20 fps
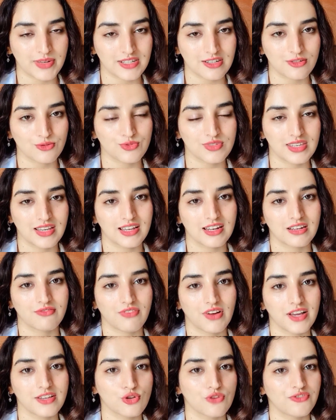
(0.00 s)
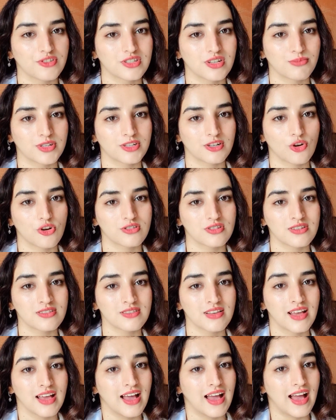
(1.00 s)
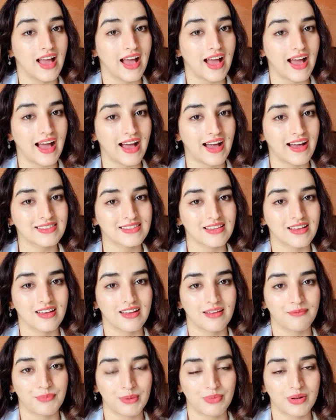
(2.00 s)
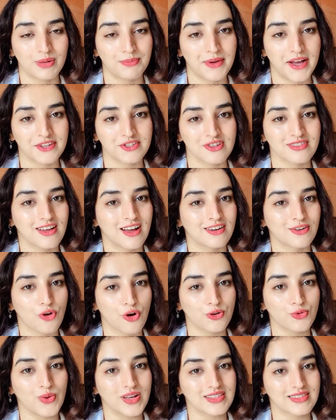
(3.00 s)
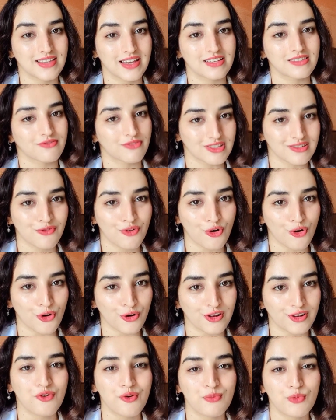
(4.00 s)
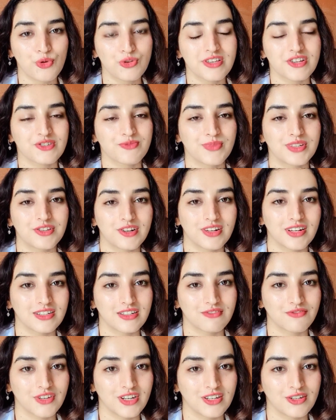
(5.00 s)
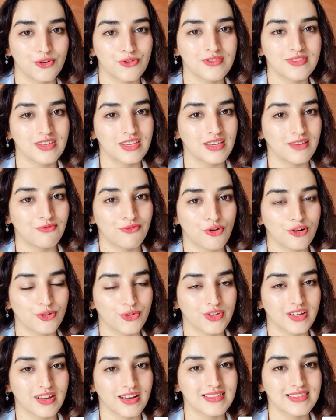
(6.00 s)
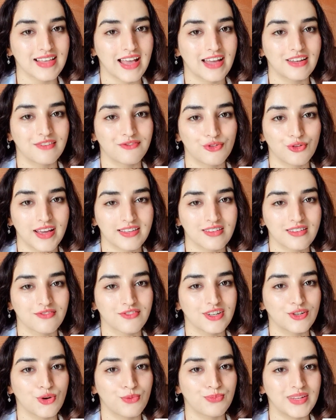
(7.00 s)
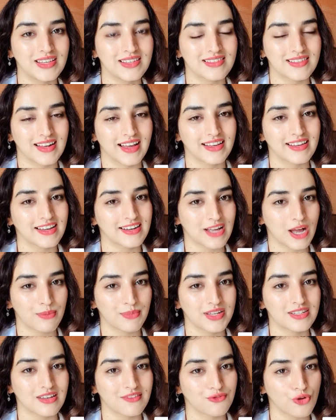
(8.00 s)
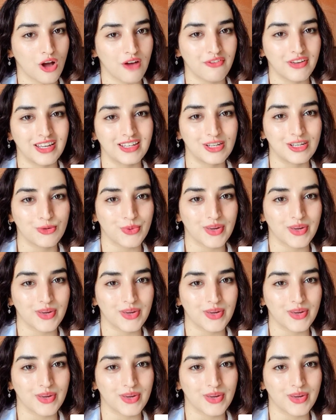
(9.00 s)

better to seek an advice of a dermatologist, as pimple patches are not one size fits all. For more such myth related videos, keep following us, and if you like the video, please like and comment if you have any